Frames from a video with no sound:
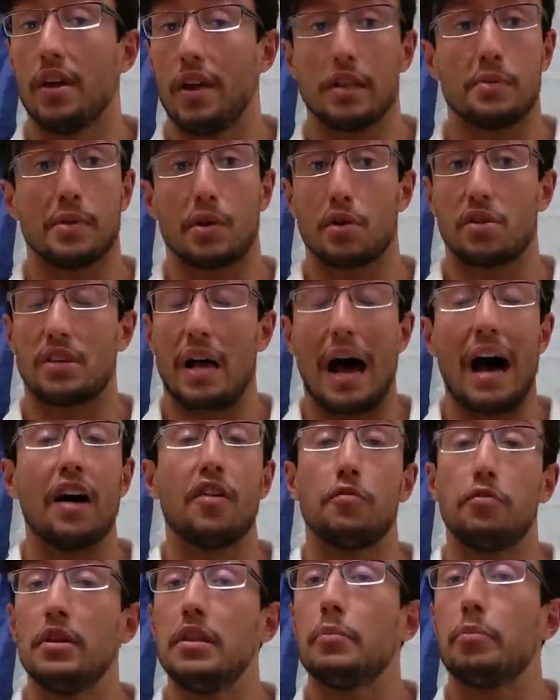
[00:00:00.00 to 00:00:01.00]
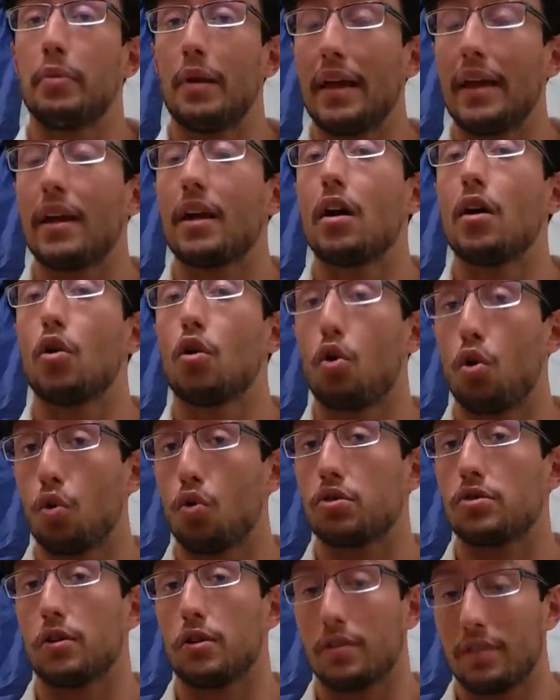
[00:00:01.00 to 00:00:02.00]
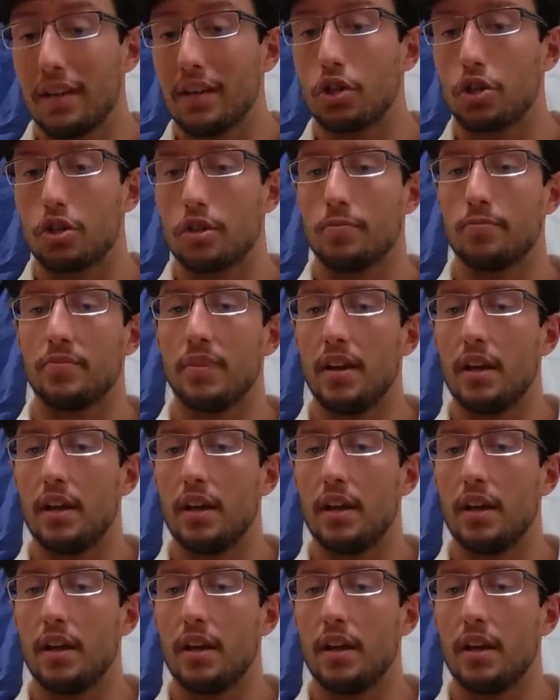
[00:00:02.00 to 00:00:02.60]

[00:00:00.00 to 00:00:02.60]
It's because I've been paying close attention.